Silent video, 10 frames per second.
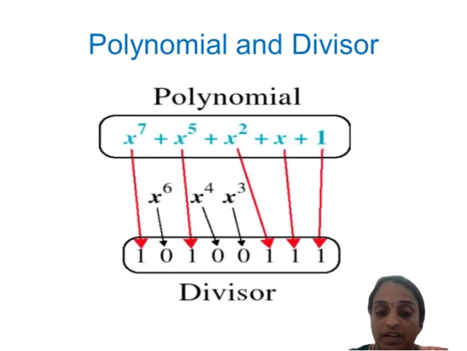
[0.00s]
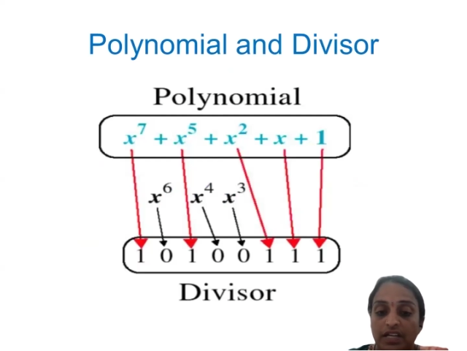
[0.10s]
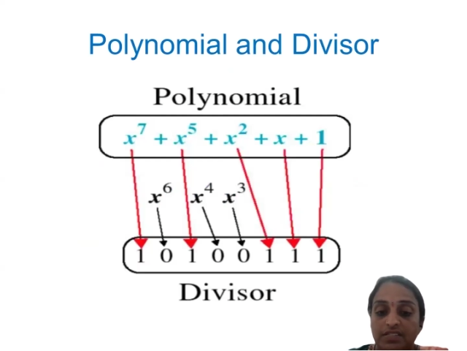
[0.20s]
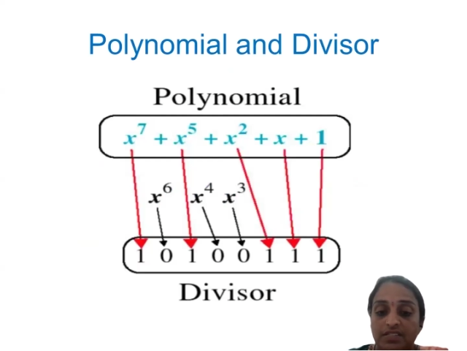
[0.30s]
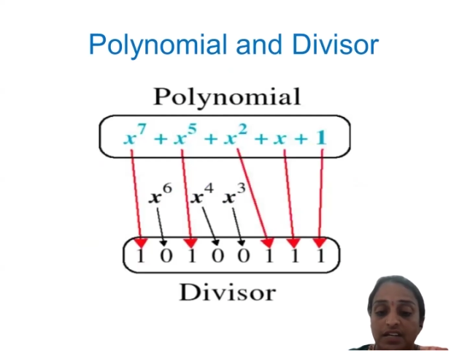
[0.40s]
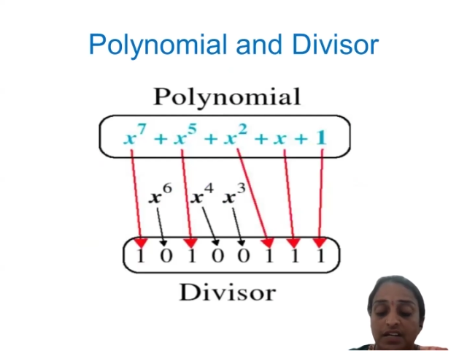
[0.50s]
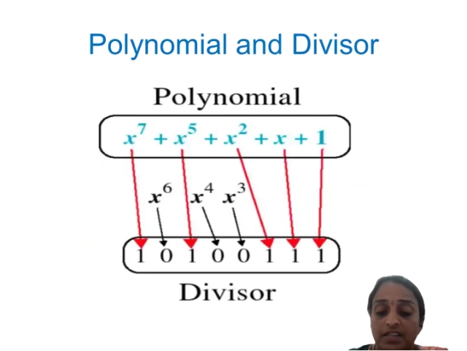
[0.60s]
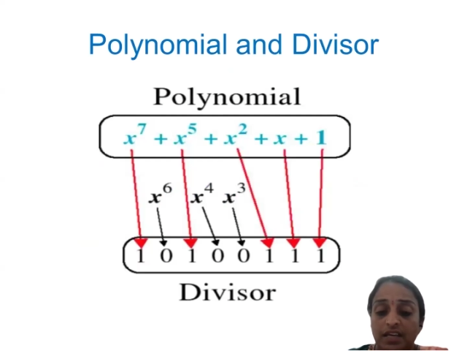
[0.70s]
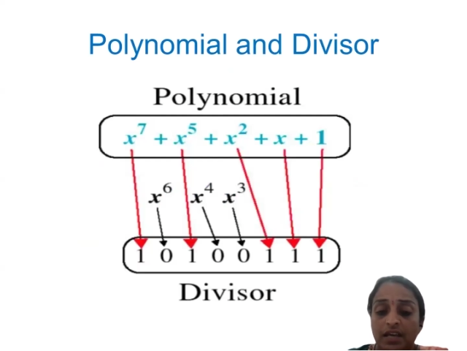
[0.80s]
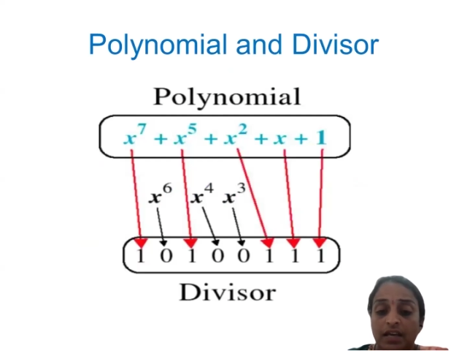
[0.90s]
We
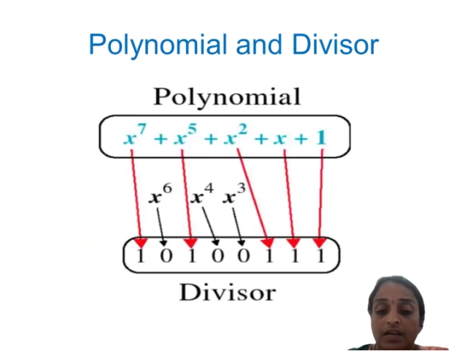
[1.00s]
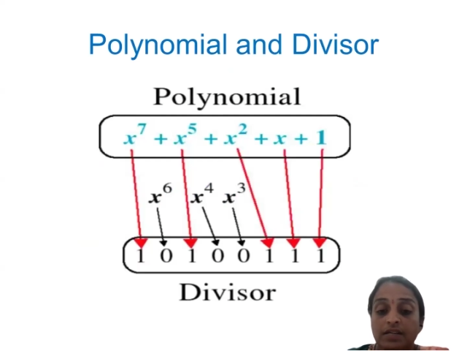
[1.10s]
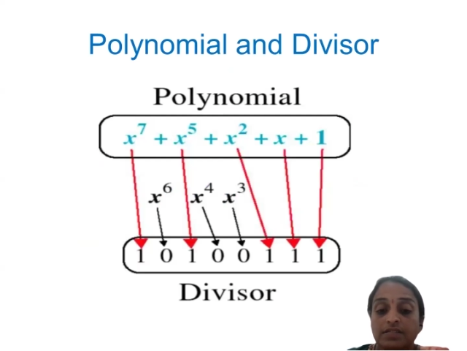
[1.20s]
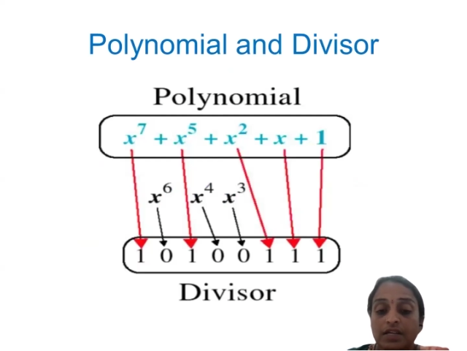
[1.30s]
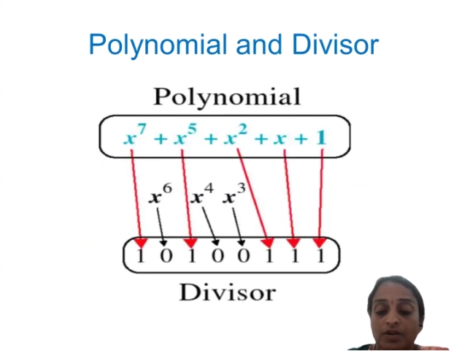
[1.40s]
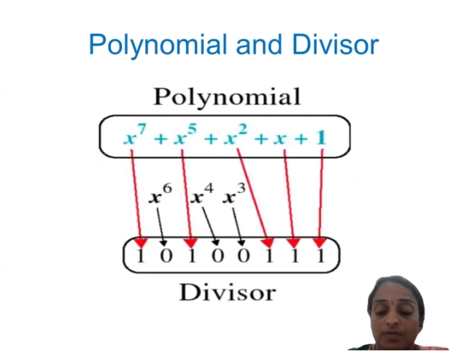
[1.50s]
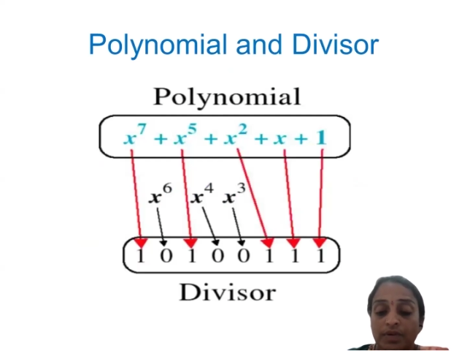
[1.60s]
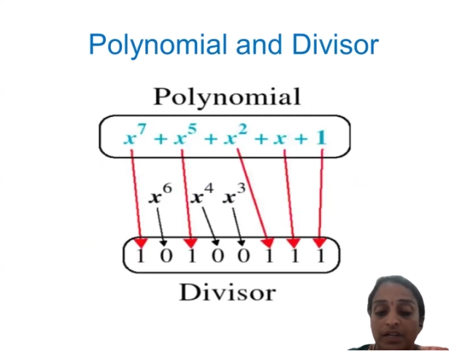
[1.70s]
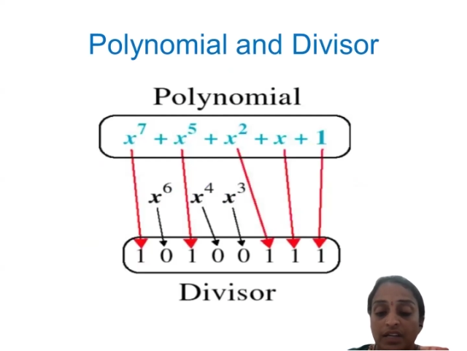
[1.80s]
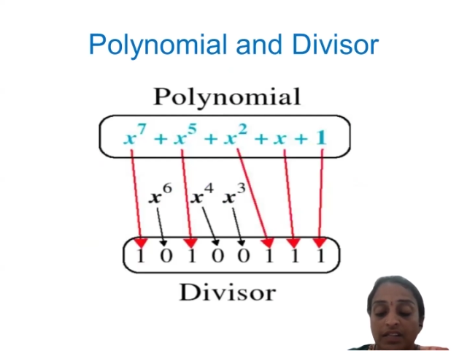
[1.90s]
consider the
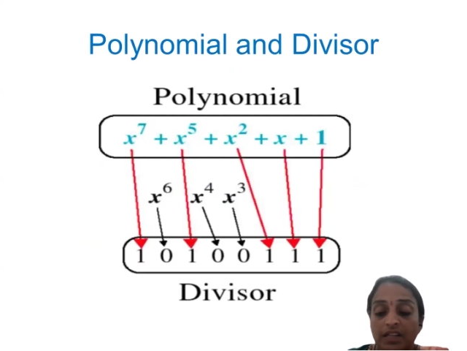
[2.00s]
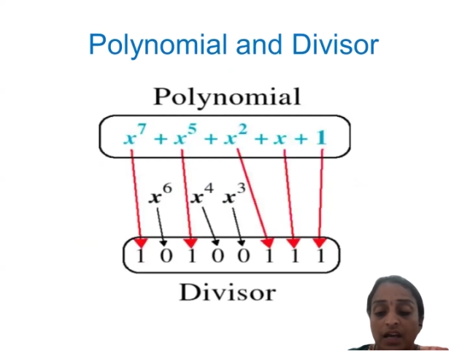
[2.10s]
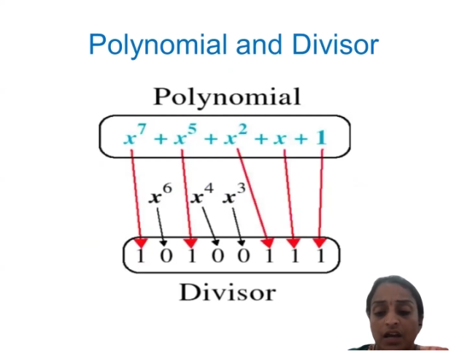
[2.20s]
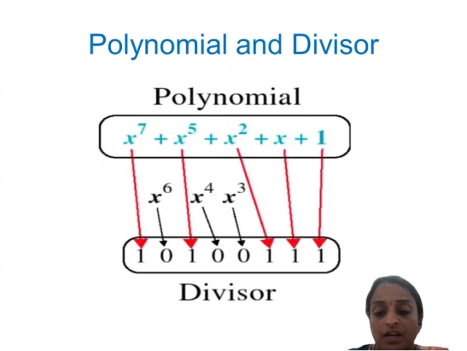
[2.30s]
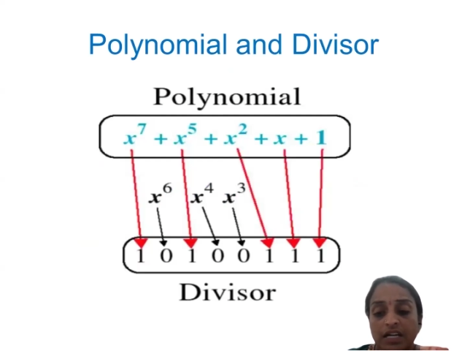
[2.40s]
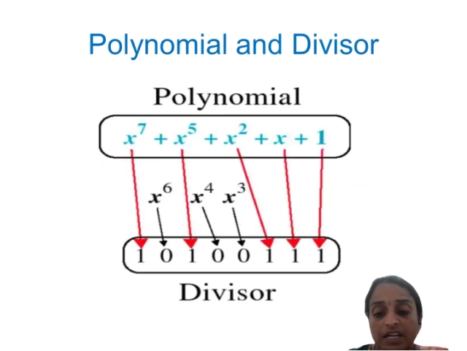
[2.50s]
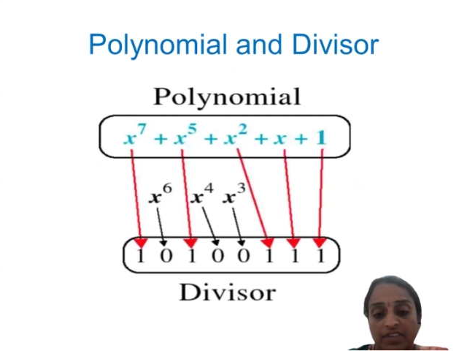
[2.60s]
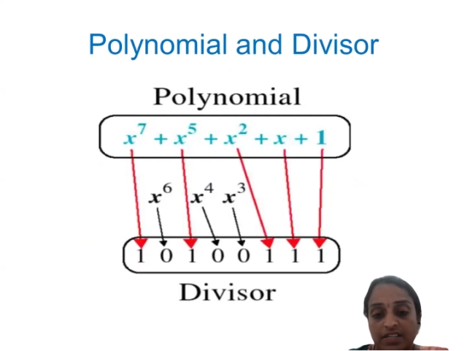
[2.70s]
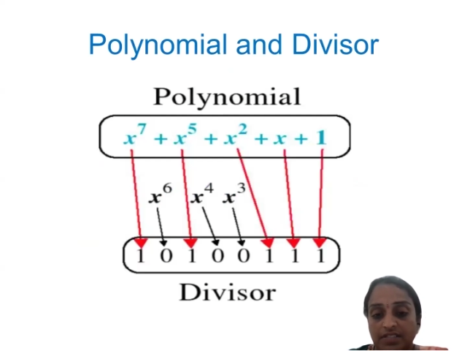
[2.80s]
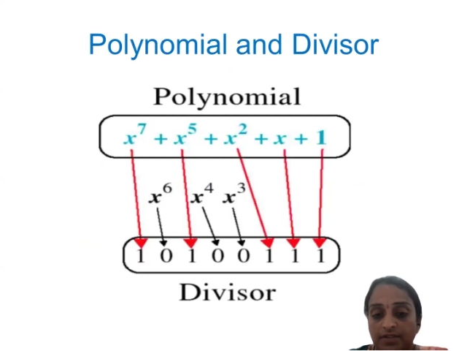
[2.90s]
0 bit in the
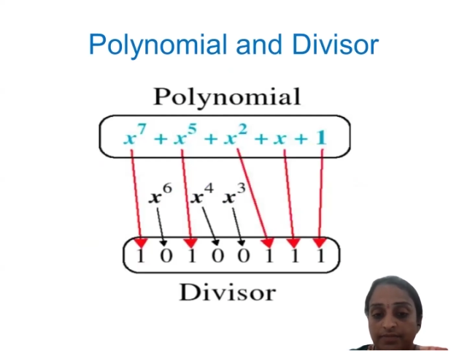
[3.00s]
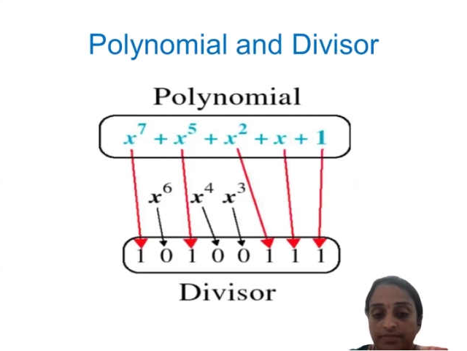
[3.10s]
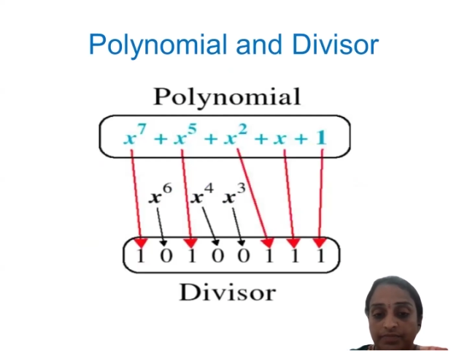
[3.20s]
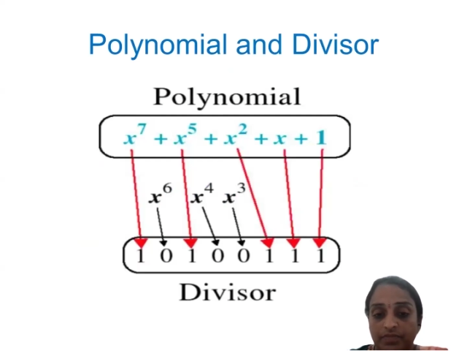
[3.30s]
divisor.